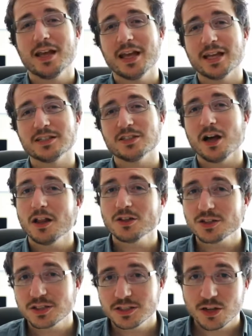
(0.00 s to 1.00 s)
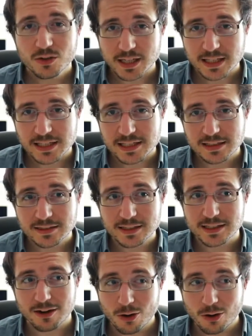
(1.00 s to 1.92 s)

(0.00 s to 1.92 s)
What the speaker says: And dollars to donuts, it